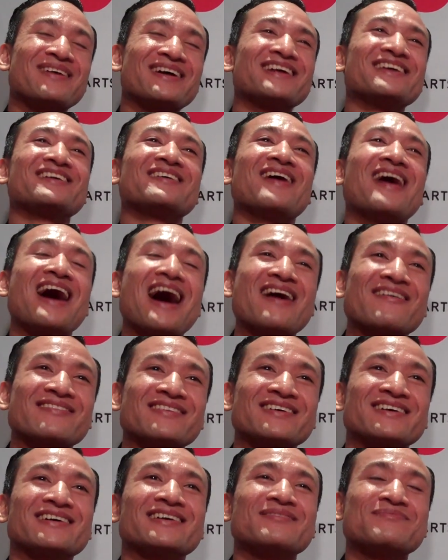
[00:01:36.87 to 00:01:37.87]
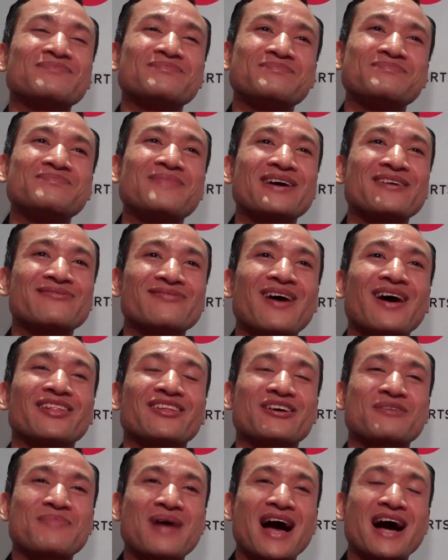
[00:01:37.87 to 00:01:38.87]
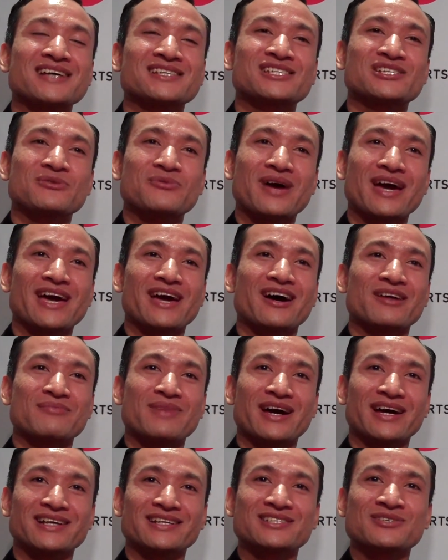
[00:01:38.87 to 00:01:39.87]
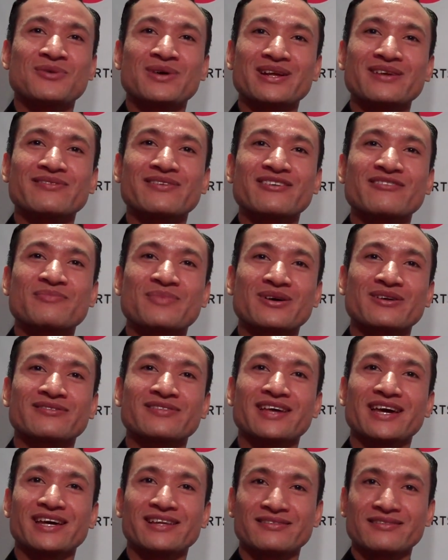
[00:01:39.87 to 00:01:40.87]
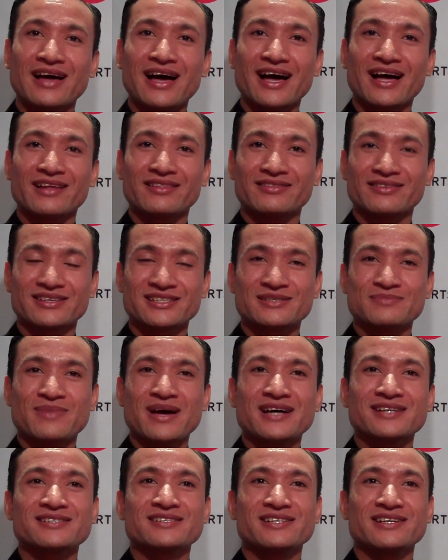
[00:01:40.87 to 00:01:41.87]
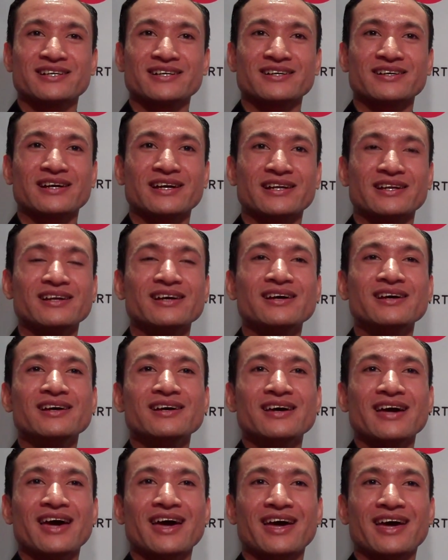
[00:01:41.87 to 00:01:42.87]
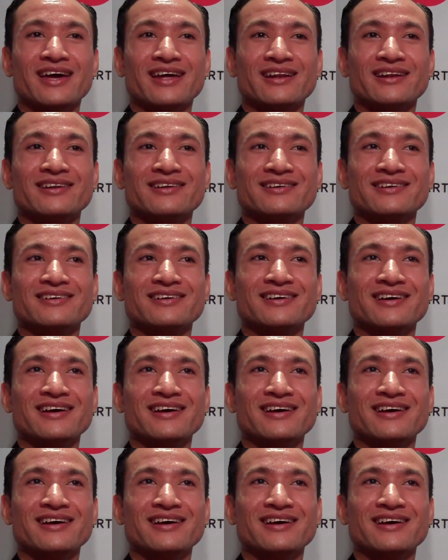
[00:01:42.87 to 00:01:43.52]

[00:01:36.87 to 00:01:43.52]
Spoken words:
But after my father passed away on my 25th birthday this past year, and